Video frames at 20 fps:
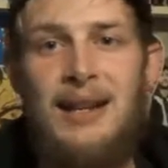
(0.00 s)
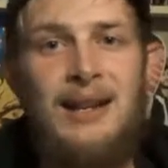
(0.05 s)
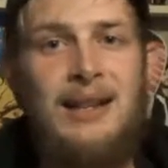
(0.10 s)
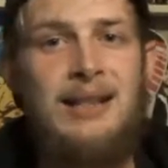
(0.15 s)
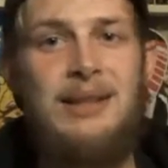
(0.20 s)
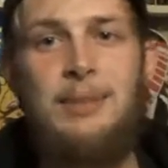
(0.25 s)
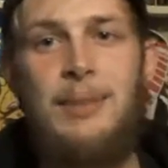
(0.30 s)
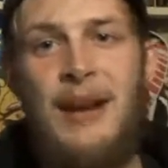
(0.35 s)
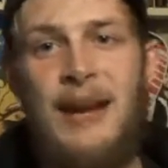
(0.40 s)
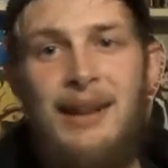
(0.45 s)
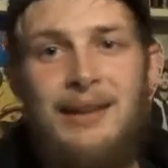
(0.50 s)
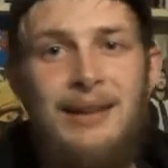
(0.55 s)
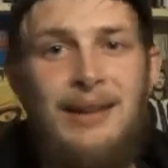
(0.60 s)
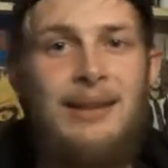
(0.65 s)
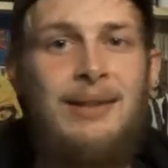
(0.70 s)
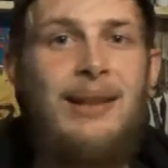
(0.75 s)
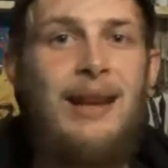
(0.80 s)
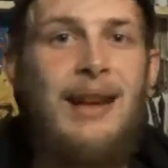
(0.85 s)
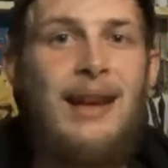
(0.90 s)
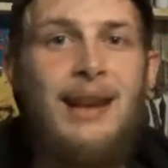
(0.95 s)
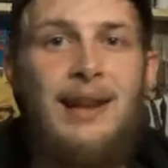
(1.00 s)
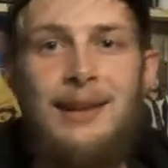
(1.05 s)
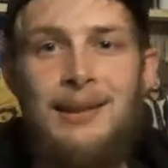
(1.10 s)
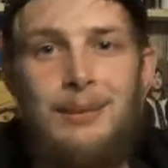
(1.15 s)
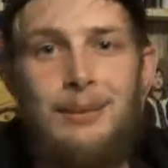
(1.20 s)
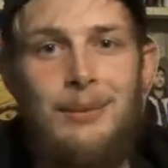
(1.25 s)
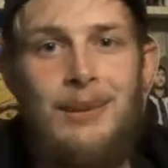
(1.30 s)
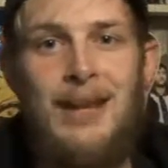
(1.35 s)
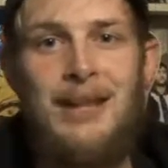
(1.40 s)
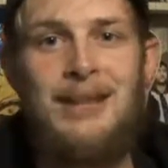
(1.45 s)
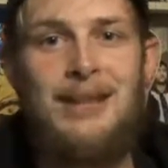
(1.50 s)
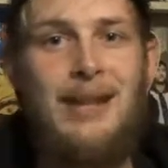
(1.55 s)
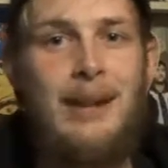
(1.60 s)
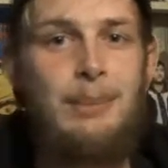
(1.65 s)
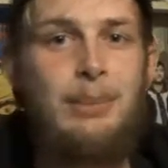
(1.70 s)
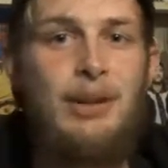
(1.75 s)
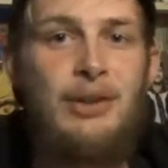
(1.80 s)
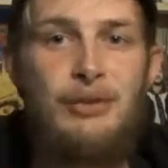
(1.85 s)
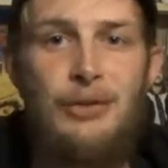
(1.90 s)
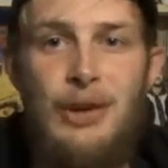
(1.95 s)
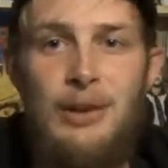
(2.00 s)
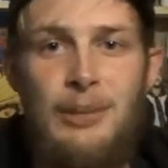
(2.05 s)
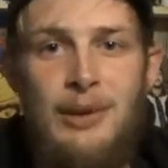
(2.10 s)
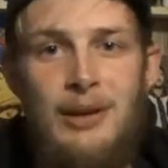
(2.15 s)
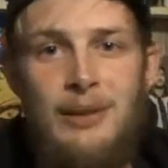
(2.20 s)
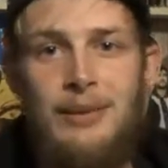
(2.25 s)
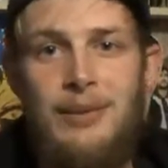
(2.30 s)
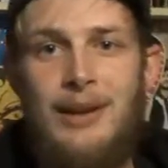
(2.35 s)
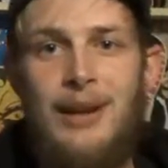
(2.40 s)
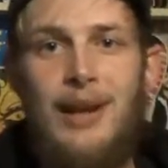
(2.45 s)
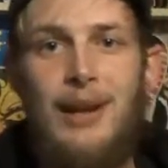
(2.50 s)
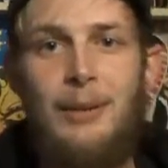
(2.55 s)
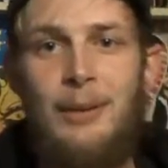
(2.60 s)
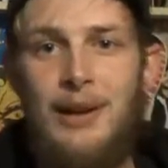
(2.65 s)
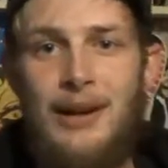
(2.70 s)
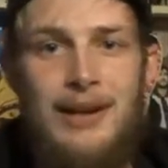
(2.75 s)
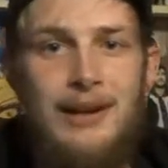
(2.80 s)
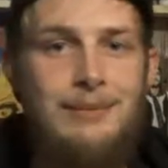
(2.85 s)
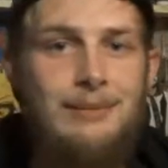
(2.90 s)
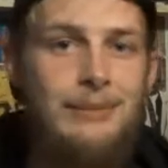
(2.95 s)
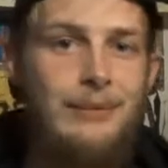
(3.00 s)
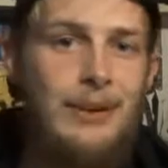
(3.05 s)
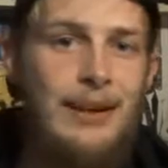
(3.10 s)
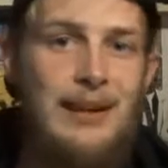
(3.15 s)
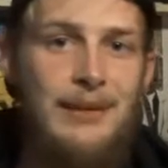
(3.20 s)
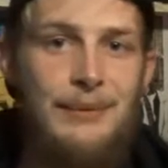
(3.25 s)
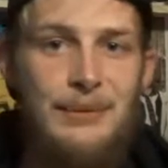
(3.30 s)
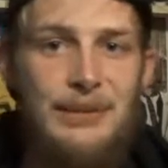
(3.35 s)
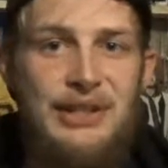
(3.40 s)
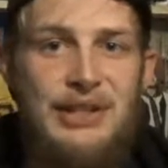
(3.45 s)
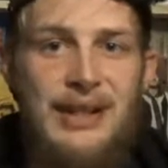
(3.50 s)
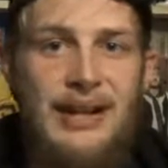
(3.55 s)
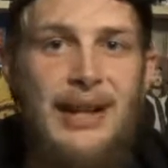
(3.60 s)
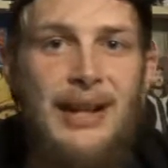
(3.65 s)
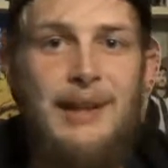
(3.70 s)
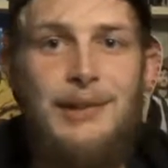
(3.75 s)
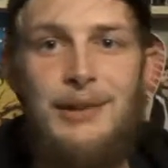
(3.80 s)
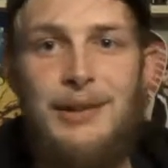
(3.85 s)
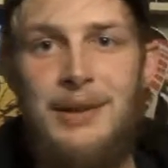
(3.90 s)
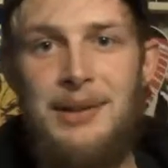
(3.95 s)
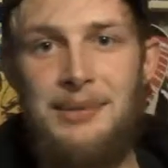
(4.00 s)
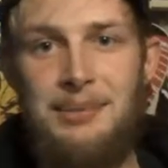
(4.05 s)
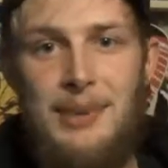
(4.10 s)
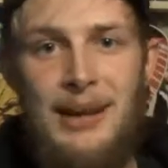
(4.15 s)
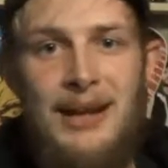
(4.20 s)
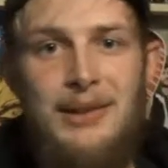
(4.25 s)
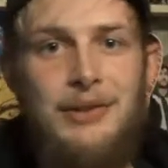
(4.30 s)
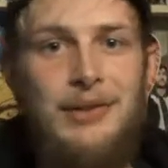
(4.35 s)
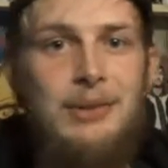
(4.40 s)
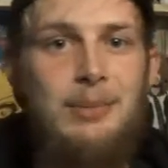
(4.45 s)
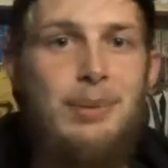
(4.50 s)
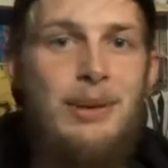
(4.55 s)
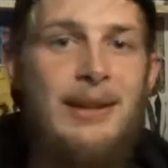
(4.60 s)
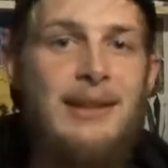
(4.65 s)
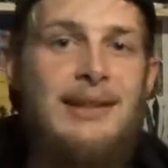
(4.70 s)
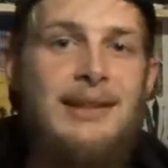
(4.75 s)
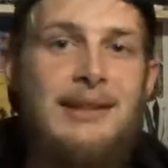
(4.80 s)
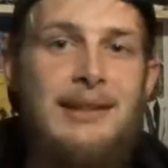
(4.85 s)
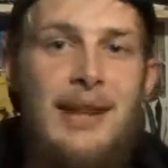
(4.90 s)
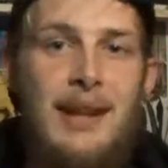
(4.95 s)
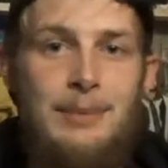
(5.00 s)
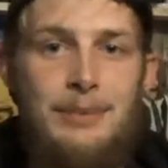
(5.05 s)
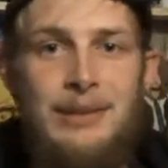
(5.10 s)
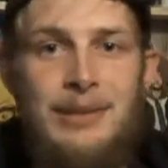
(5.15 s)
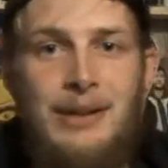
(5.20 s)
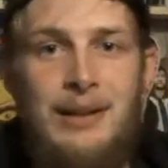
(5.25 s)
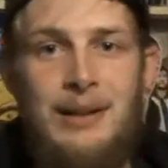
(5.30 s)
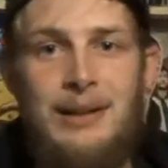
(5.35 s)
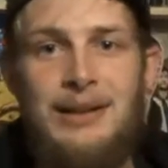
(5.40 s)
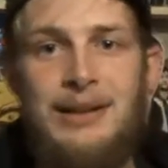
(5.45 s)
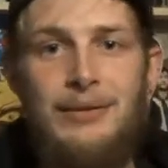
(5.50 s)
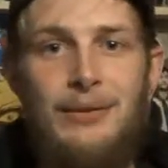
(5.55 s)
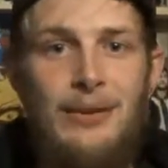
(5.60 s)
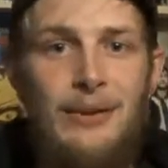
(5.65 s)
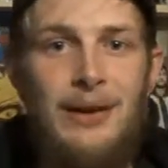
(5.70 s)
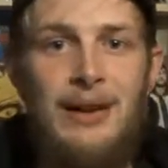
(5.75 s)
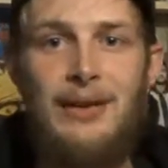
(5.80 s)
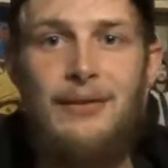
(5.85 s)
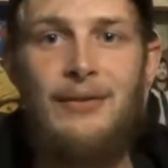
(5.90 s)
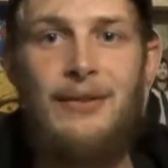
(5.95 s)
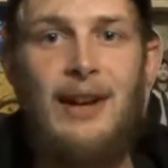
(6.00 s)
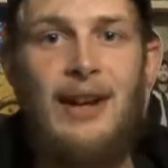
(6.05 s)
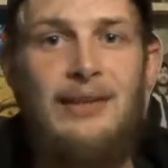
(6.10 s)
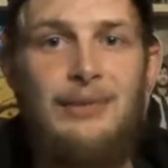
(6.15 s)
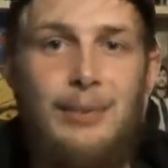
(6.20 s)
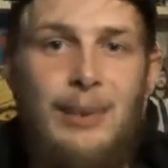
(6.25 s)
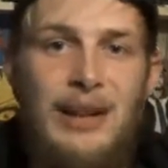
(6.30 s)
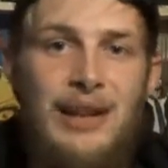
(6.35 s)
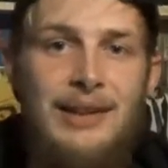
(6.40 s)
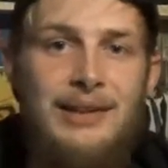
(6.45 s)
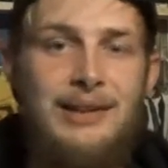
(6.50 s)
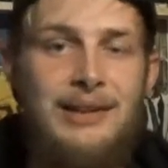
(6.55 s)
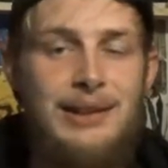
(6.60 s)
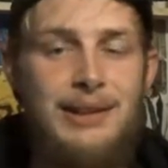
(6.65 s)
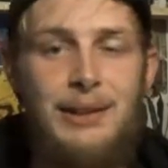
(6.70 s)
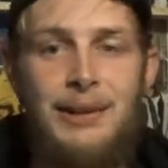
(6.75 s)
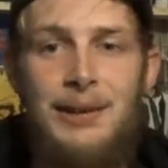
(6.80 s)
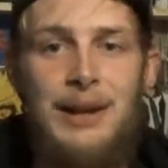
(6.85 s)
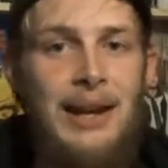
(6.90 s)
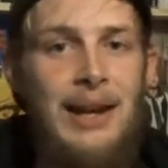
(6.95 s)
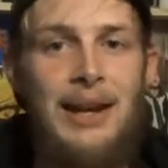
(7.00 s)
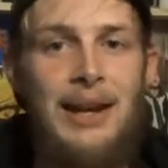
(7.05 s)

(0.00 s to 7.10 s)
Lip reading: His band did the Led Zeppelin tribute thing where he leaves stage and his band just plays Zepp songs for like 5 minutes, so